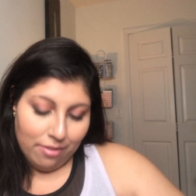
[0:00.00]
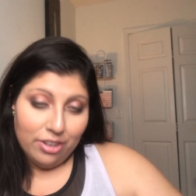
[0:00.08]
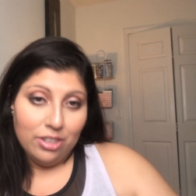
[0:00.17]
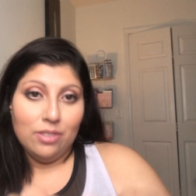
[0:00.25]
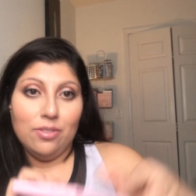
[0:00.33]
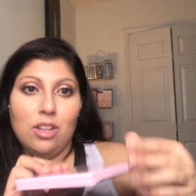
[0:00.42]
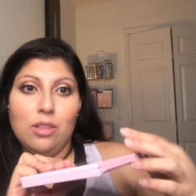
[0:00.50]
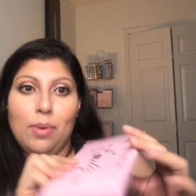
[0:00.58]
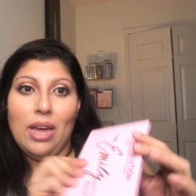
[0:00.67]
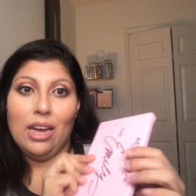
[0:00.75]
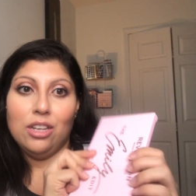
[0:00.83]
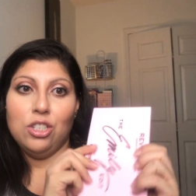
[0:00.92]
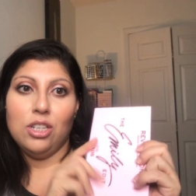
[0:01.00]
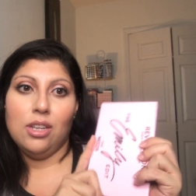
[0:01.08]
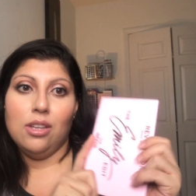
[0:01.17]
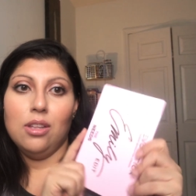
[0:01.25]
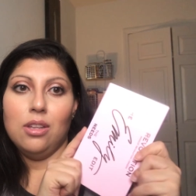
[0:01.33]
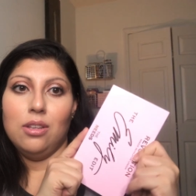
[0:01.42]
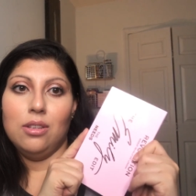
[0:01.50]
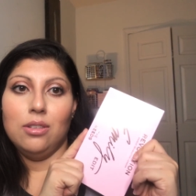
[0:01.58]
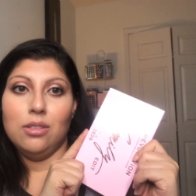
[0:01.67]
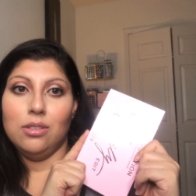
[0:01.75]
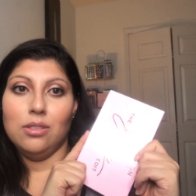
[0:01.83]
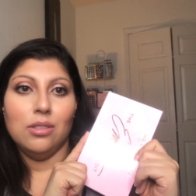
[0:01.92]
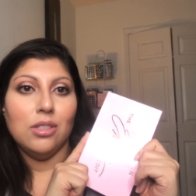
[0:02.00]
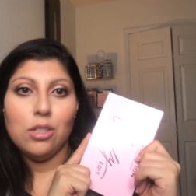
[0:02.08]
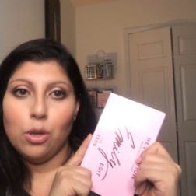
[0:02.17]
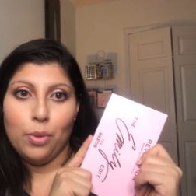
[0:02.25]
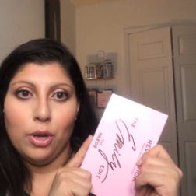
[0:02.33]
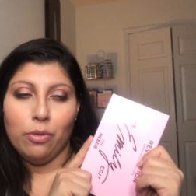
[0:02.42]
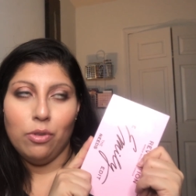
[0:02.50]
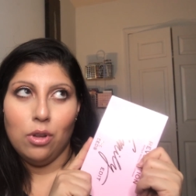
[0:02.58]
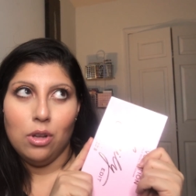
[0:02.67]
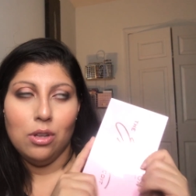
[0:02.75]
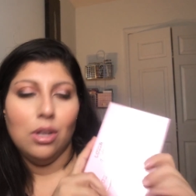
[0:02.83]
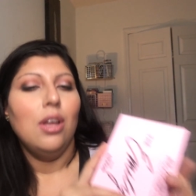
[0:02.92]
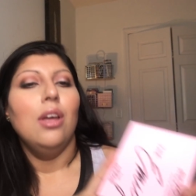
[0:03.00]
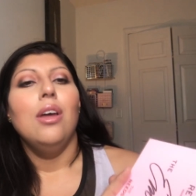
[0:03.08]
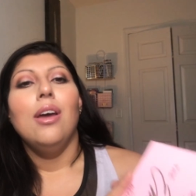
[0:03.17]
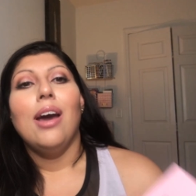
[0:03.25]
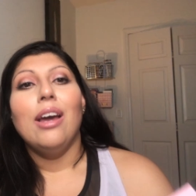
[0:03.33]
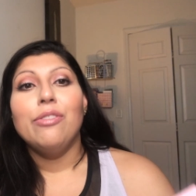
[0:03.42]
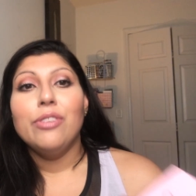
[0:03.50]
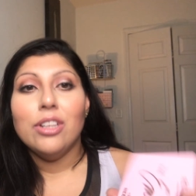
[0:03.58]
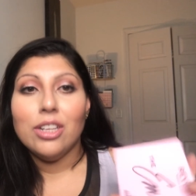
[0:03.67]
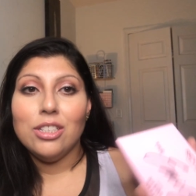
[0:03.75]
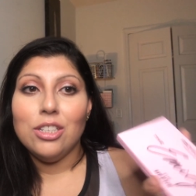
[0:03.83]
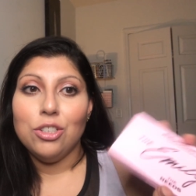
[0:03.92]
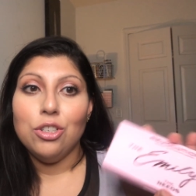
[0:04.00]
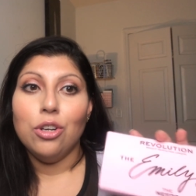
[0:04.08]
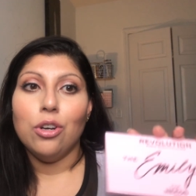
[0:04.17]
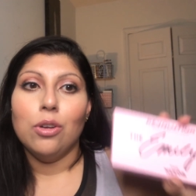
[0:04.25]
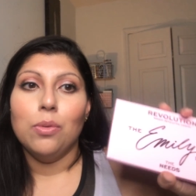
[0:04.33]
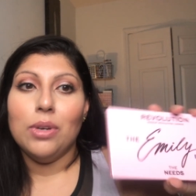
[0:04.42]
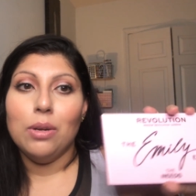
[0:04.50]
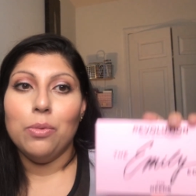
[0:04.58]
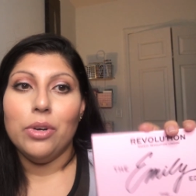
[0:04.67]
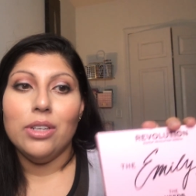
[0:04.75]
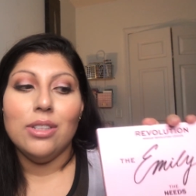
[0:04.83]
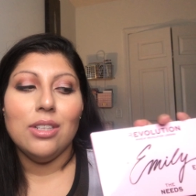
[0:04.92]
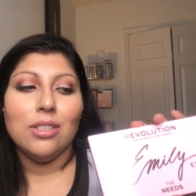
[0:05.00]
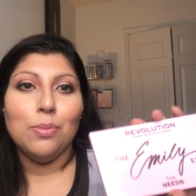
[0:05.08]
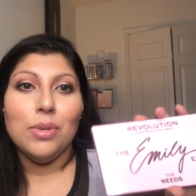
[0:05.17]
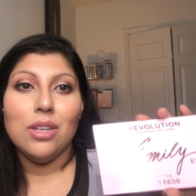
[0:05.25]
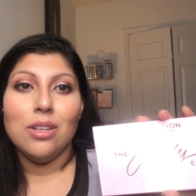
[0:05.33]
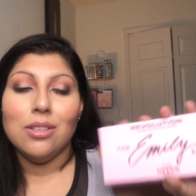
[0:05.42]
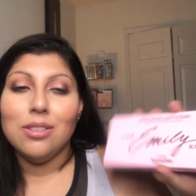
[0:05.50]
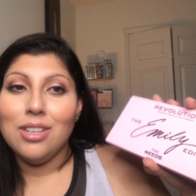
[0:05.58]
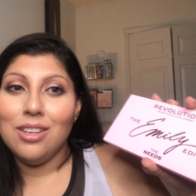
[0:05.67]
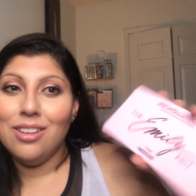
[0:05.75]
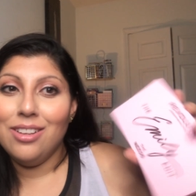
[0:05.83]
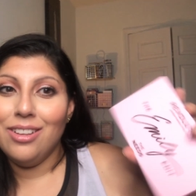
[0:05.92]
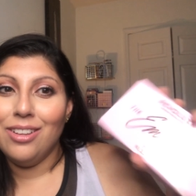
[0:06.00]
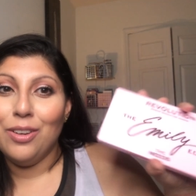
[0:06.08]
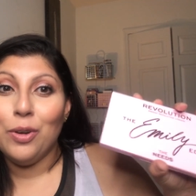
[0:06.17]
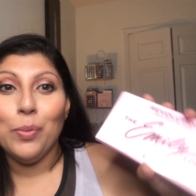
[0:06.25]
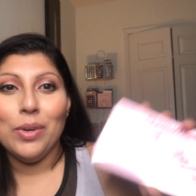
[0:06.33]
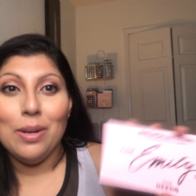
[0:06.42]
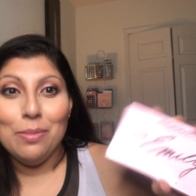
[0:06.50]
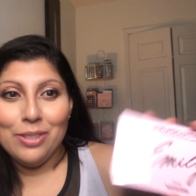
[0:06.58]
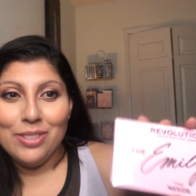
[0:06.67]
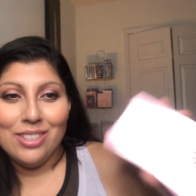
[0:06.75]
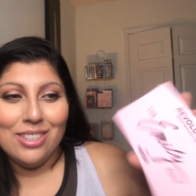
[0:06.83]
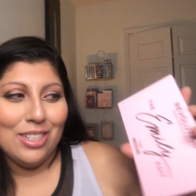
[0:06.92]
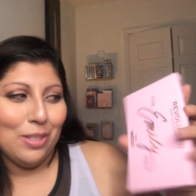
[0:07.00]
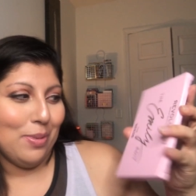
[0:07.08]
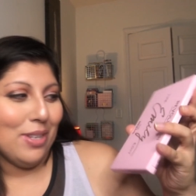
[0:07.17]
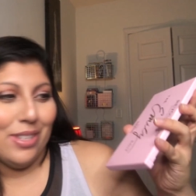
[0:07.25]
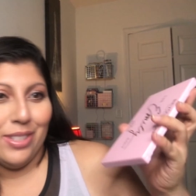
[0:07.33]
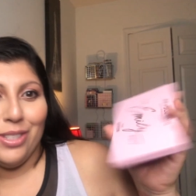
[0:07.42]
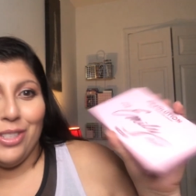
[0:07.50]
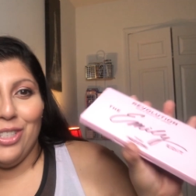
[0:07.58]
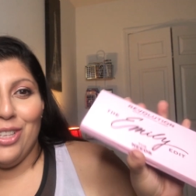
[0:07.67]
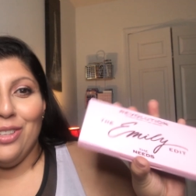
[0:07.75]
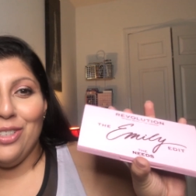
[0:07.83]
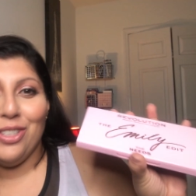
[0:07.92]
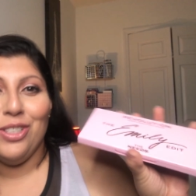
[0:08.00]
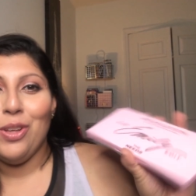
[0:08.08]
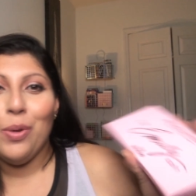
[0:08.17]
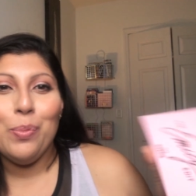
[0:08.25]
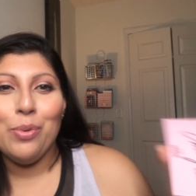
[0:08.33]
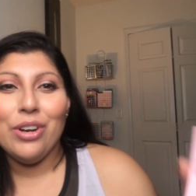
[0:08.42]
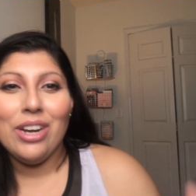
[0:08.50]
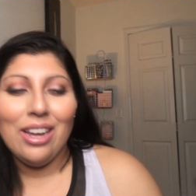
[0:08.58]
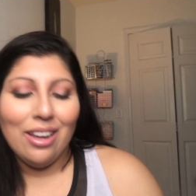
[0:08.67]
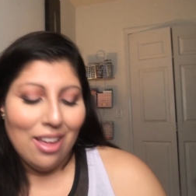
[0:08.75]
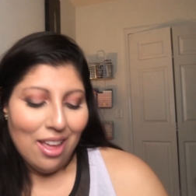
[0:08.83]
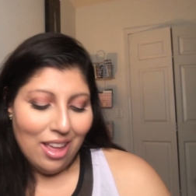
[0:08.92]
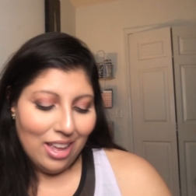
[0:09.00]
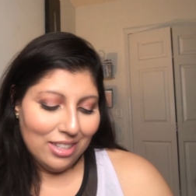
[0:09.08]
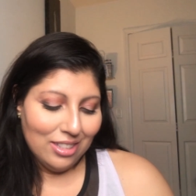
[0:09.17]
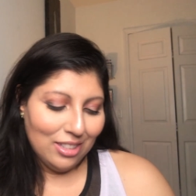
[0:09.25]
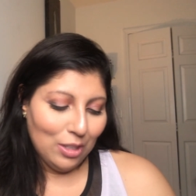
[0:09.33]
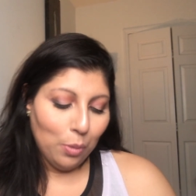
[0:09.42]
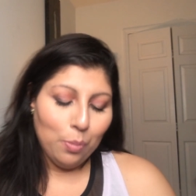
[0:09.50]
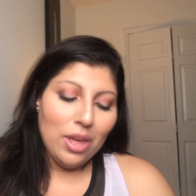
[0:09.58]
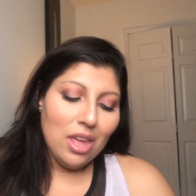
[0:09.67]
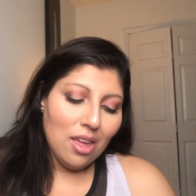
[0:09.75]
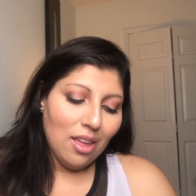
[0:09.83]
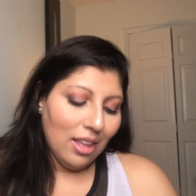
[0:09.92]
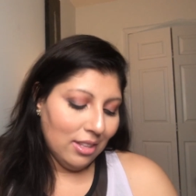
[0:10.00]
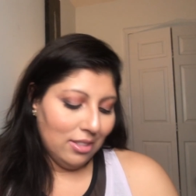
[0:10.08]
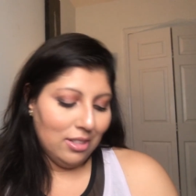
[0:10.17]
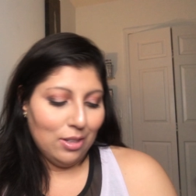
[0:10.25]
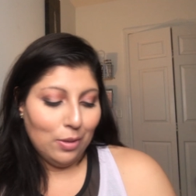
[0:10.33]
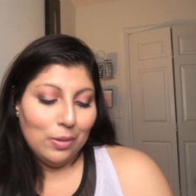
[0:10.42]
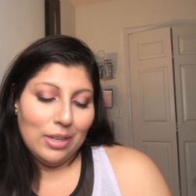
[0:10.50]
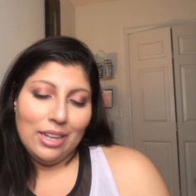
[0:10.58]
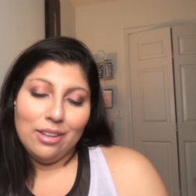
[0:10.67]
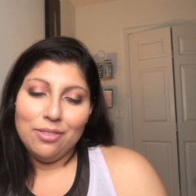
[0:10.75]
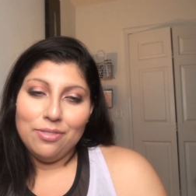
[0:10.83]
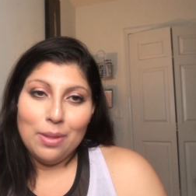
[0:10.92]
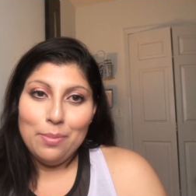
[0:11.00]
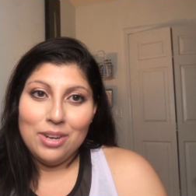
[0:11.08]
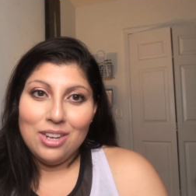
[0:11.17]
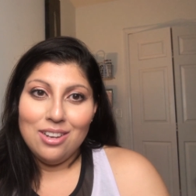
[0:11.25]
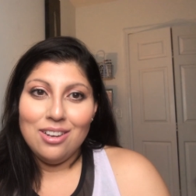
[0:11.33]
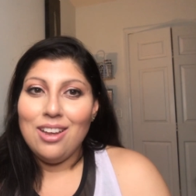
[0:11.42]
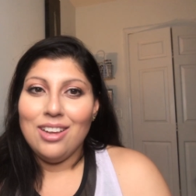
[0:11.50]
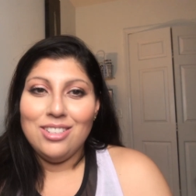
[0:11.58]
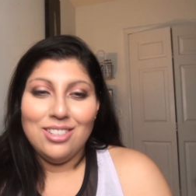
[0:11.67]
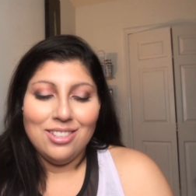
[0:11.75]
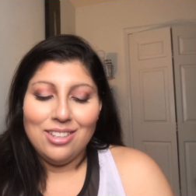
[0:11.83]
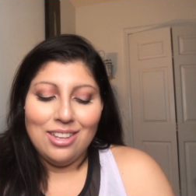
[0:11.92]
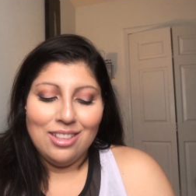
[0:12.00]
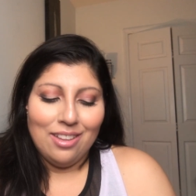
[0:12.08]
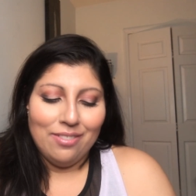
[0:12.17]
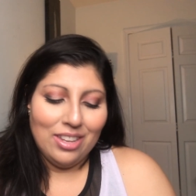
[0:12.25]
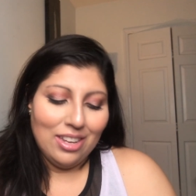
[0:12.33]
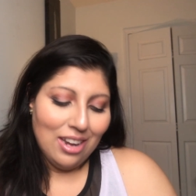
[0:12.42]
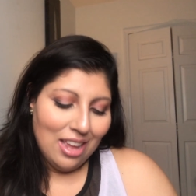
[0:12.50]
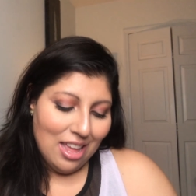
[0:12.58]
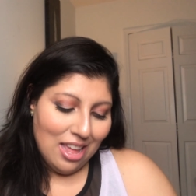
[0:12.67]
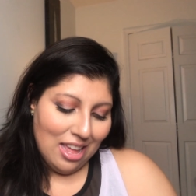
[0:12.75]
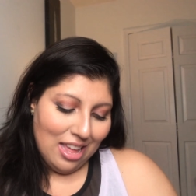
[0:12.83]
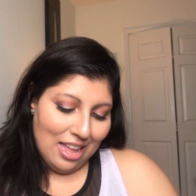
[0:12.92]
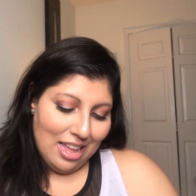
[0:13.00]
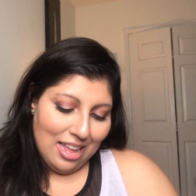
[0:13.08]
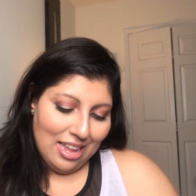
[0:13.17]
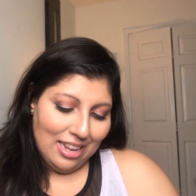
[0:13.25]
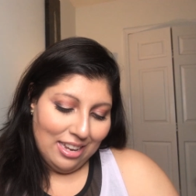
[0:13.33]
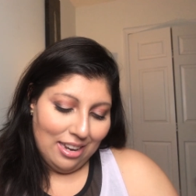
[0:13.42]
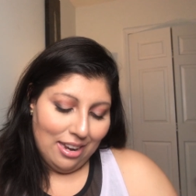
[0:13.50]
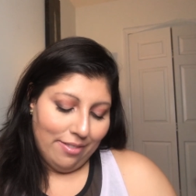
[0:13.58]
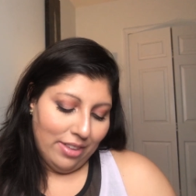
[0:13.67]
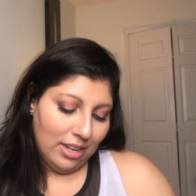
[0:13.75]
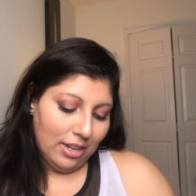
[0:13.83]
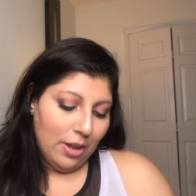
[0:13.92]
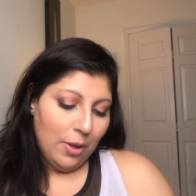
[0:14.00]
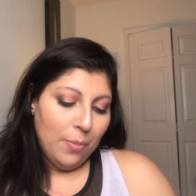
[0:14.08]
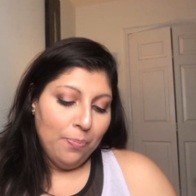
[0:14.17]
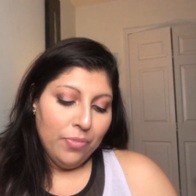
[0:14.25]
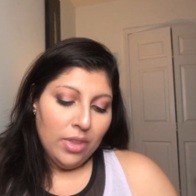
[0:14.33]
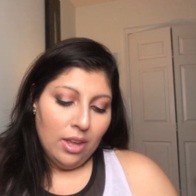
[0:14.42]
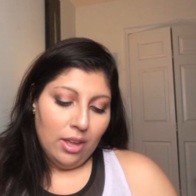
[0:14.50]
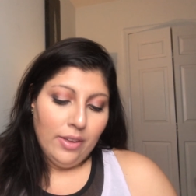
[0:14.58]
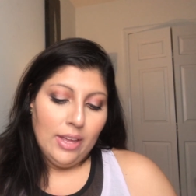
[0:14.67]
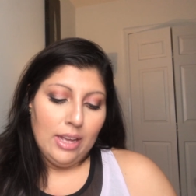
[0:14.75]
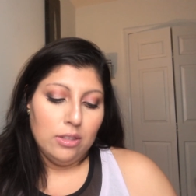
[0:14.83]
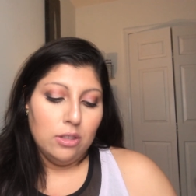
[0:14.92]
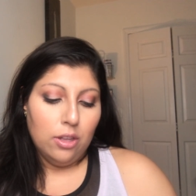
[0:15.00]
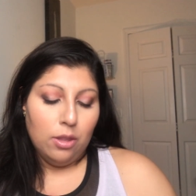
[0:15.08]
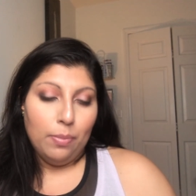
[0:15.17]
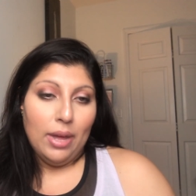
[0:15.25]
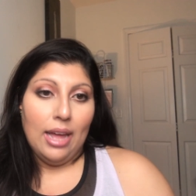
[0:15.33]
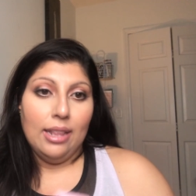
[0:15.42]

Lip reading: first of all, the packaging, so beautiful. I feel like such a girl when I'm wearing this, because or when I'm using this, because it's so pretty. It's so pink and so like feminine. I love it. I love it. Okay, so the